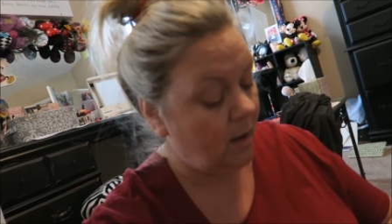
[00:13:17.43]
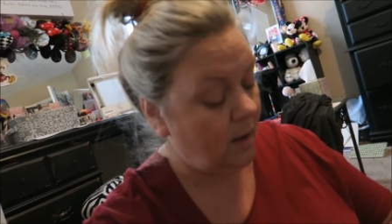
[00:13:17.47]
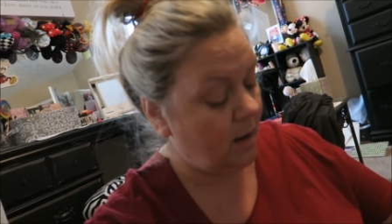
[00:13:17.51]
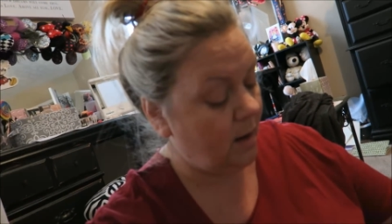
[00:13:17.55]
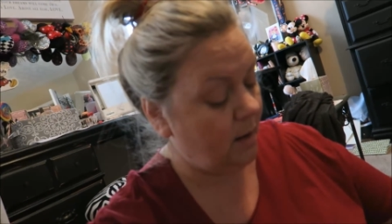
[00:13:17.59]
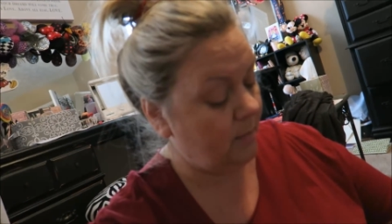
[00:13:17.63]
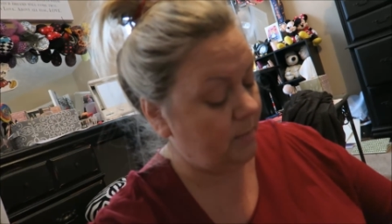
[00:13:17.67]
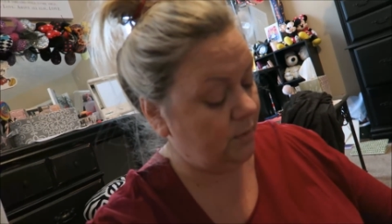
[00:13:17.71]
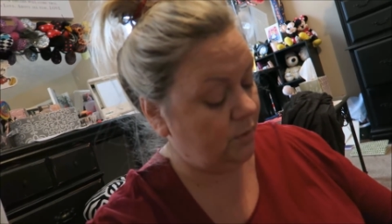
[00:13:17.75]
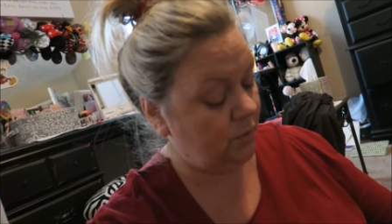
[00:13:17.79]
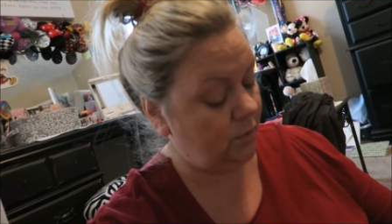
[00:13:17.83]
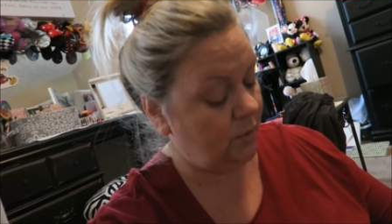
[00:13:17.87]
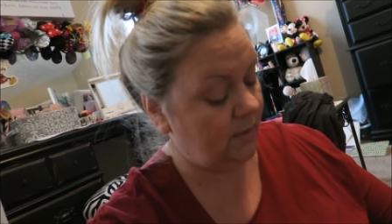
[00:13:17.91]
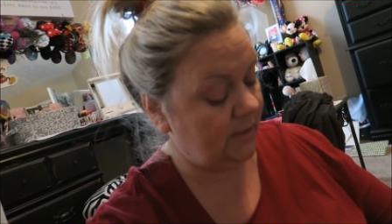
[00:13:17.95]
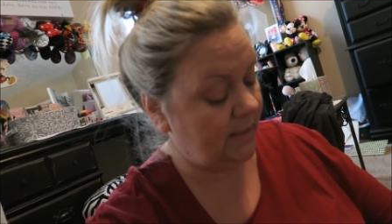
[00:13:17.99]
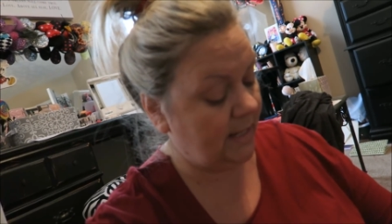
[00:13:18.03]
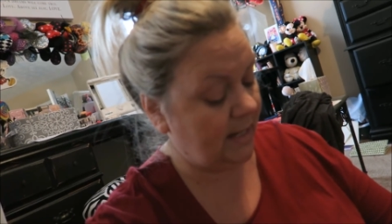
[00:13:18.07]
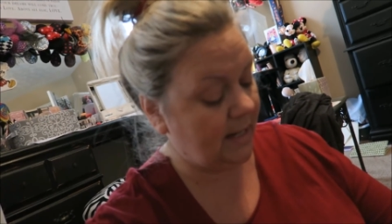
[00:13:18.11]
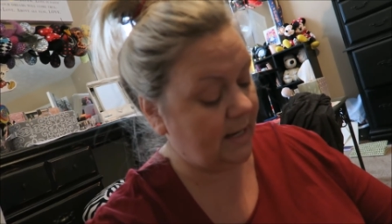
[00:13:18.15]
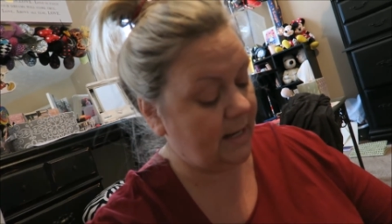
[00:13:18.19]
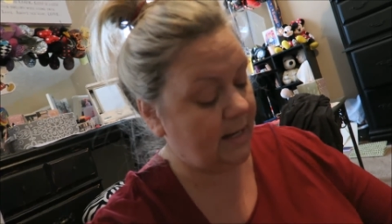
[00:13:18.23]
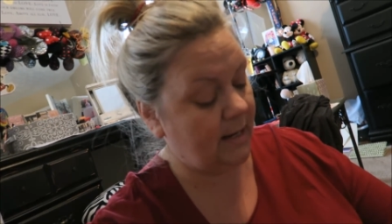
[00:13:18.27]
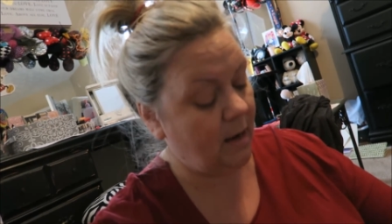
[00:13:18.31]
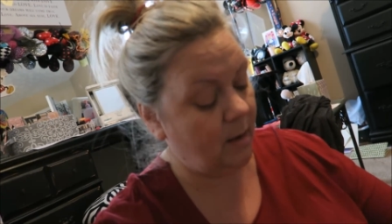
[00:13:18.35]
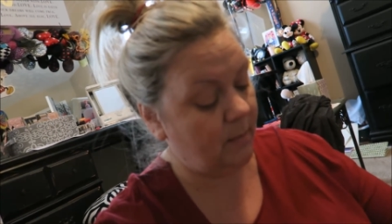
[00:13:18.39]
Um, as soon as
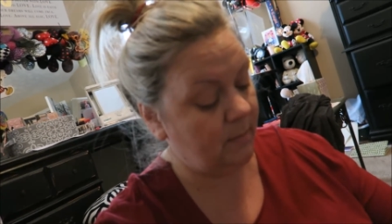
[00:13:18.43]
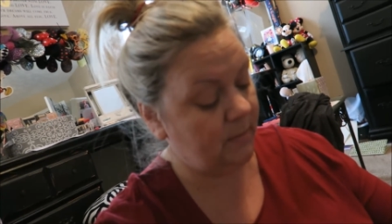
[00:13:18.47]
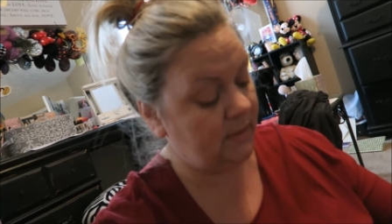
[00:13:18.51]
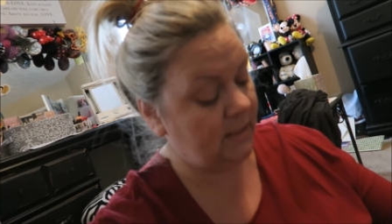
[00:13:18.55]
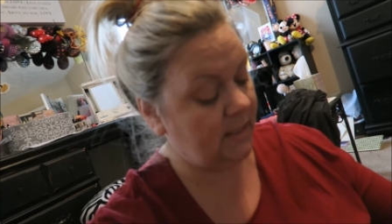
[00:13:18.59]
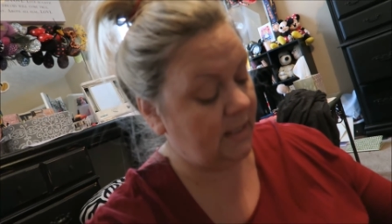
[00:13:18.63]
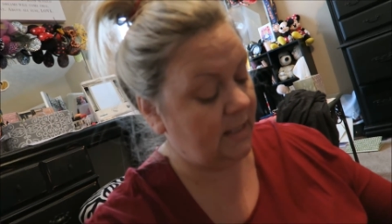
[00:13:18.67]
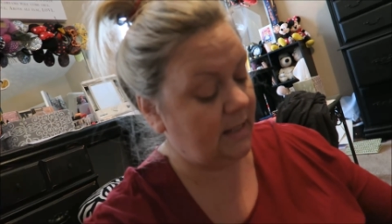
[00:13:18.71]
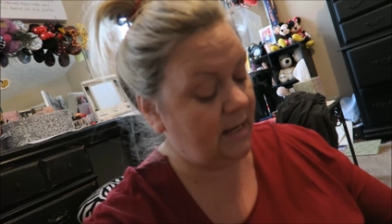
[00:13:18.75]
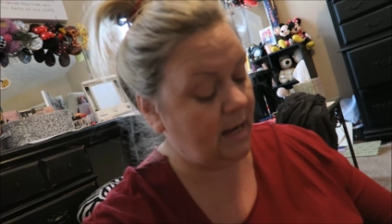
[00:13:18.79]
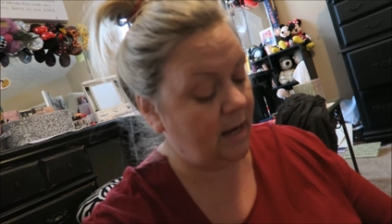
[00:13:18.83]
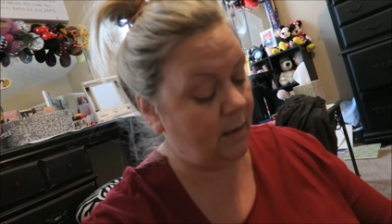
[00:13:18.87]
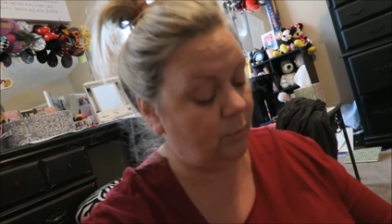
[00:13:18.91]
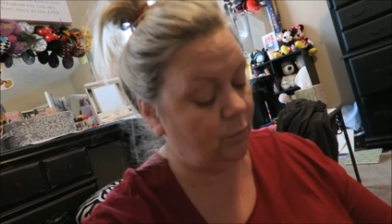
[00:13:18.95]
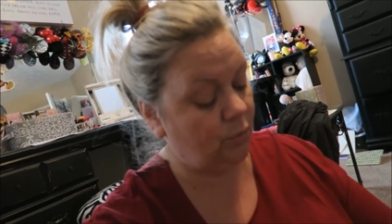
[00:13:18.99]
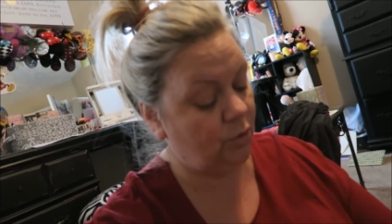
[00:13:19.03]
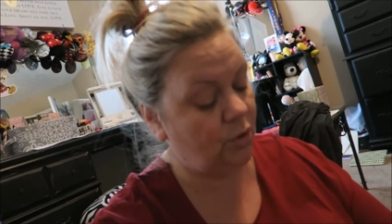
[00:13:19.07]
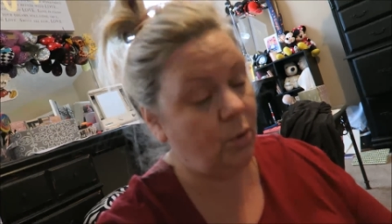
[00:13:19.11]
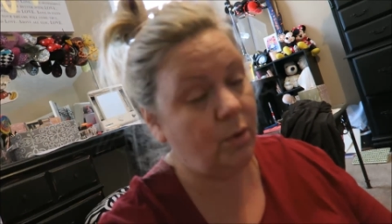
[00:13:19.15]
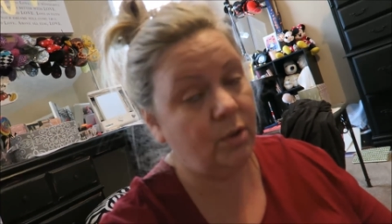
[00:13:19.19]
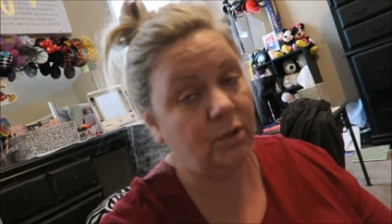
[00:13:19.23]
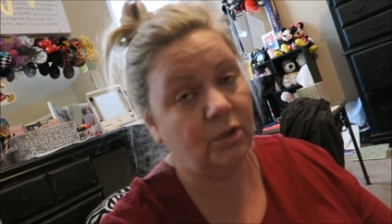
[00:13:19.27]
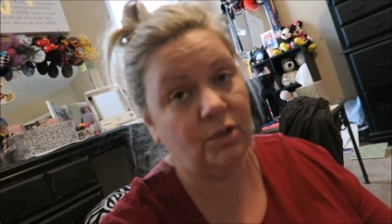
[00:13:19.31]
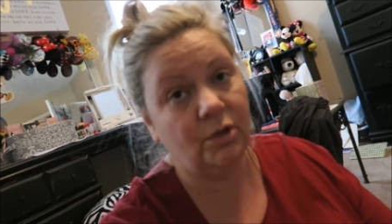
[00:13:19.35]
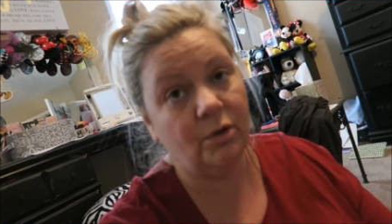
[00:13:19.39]
that comes in, I will
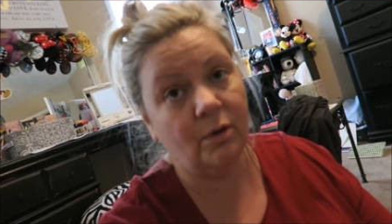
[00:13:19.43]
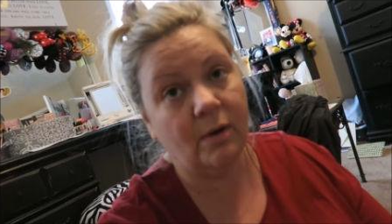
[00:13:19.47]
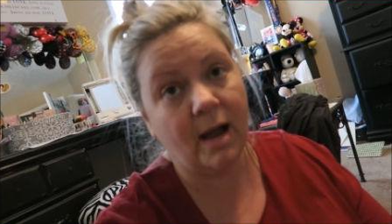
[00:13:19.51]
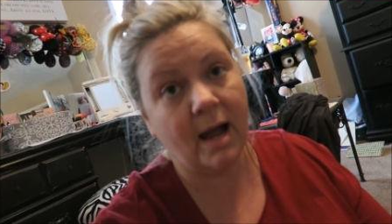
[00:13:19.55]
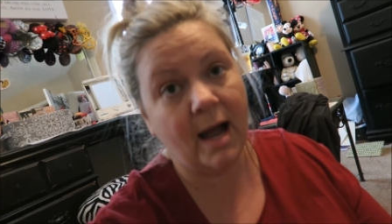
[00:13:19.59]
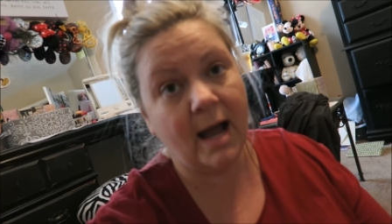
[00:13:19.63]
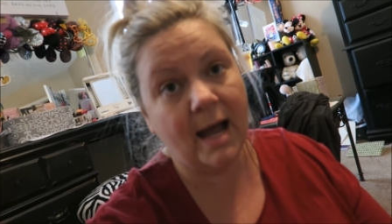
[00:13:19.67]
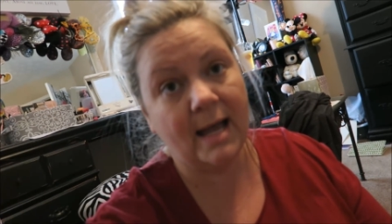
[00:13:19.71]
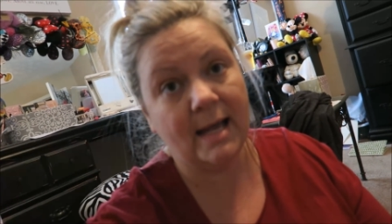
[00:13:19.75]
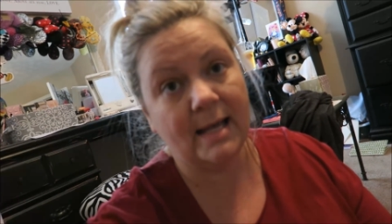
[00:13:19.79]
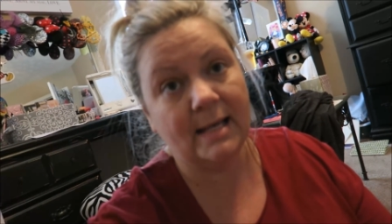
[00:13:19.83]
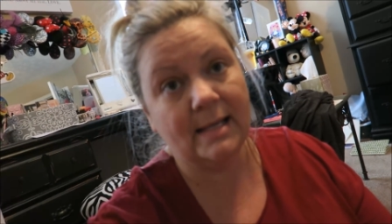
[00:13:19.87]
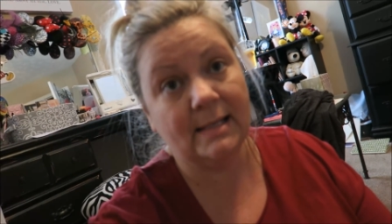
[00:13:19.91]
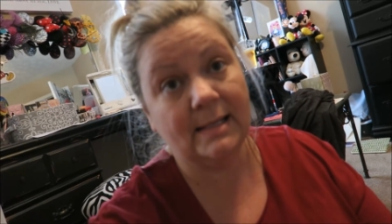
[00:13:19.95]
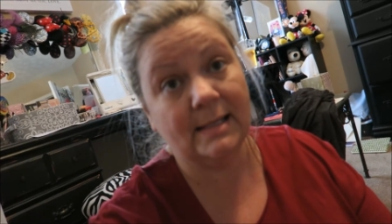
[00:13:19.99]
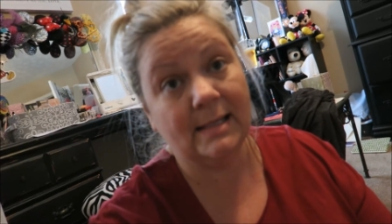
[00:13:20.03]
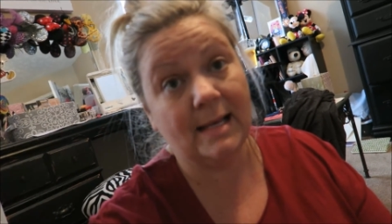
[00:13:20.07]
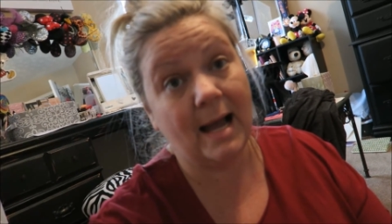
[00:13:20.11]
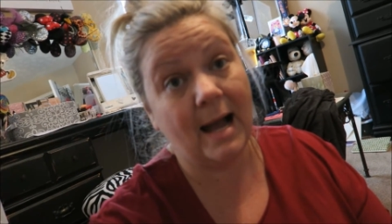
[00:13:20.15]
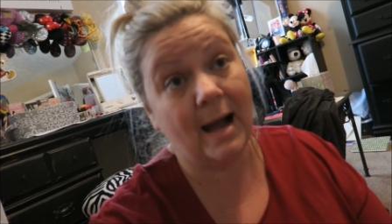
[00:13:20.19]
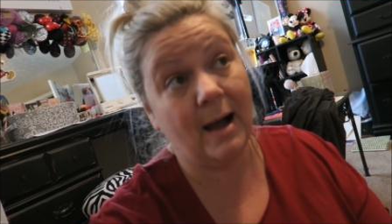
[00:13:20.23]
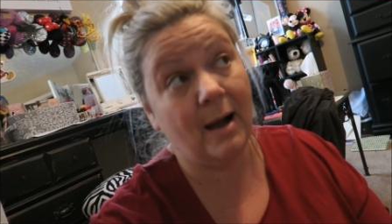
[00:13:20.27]
show it to you guys.